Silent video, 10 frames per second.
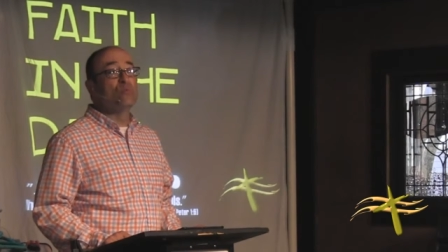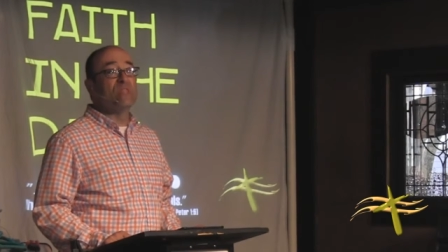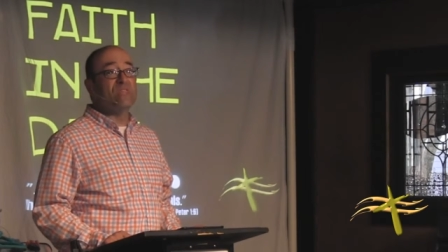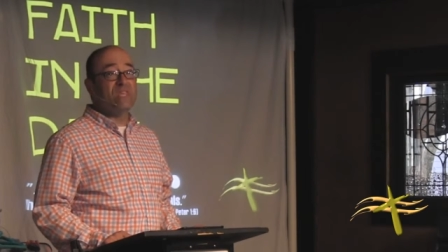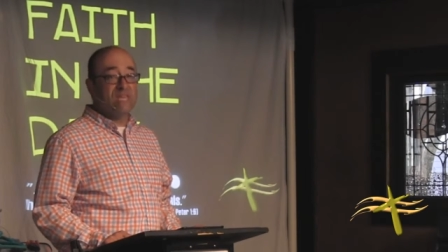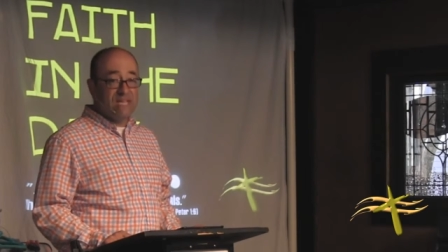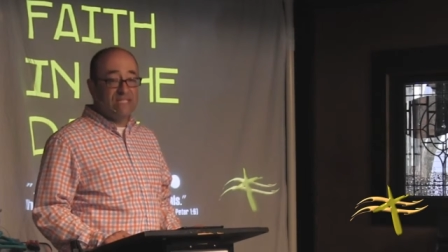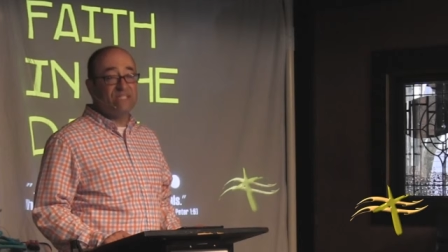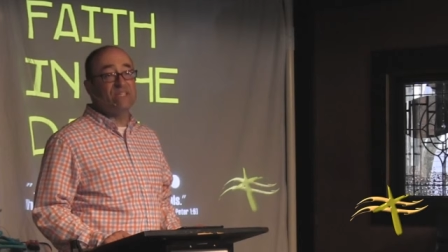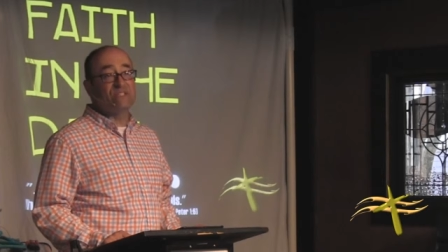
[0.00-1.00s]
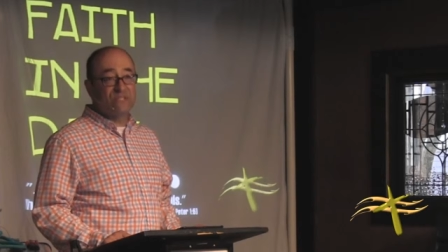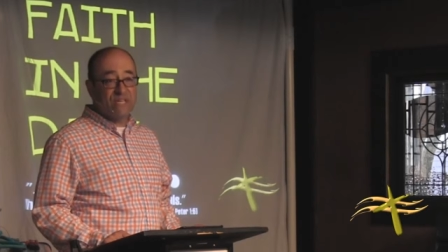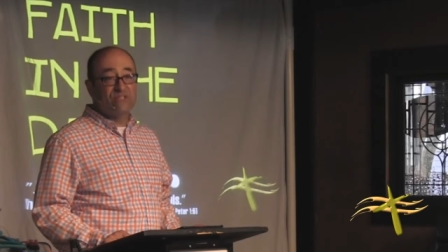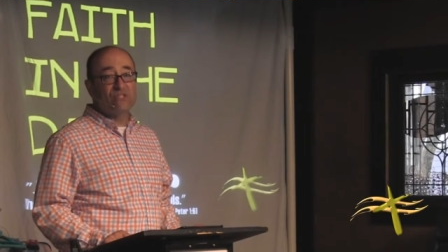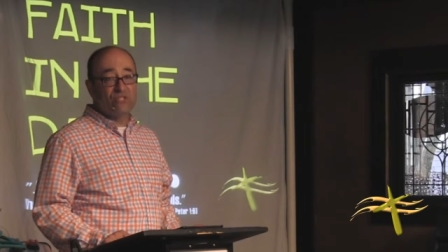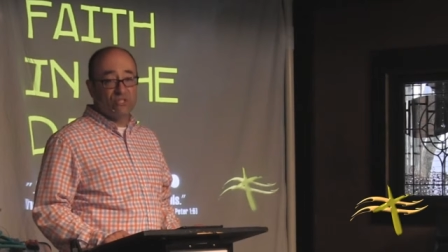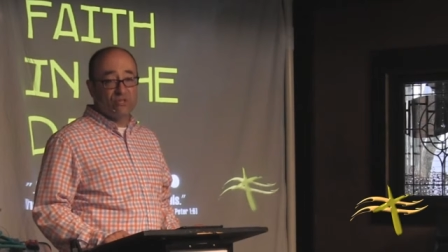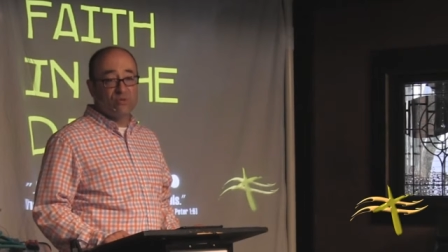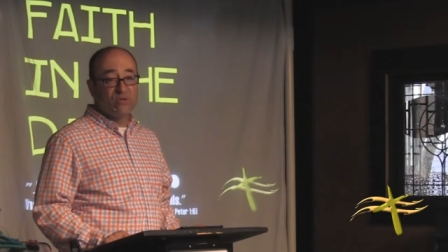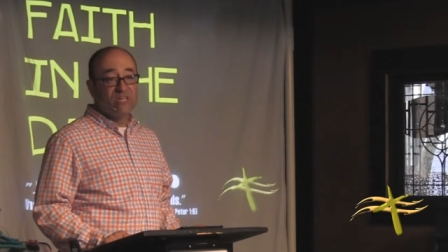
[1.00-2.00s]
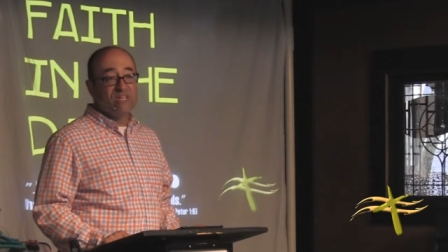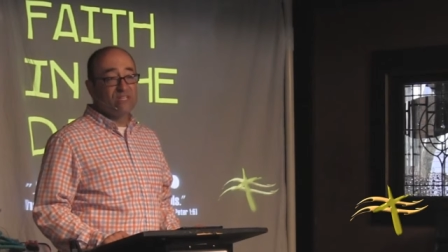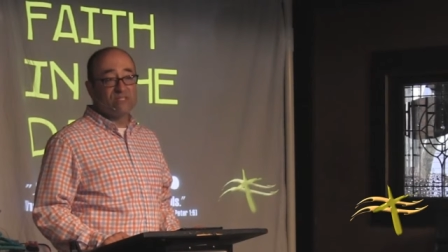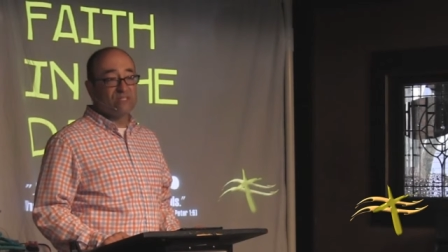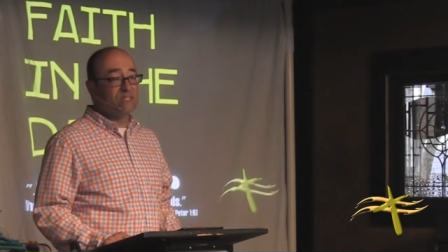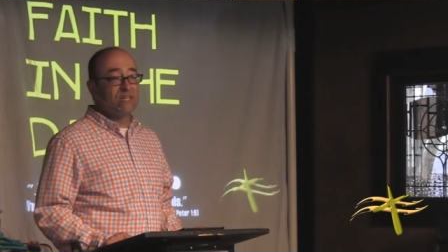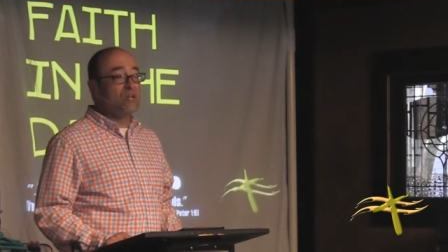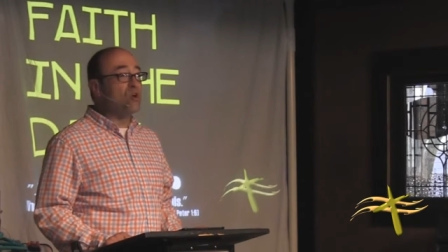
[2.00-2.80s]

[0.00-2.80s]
when the easiest thing to do is to say,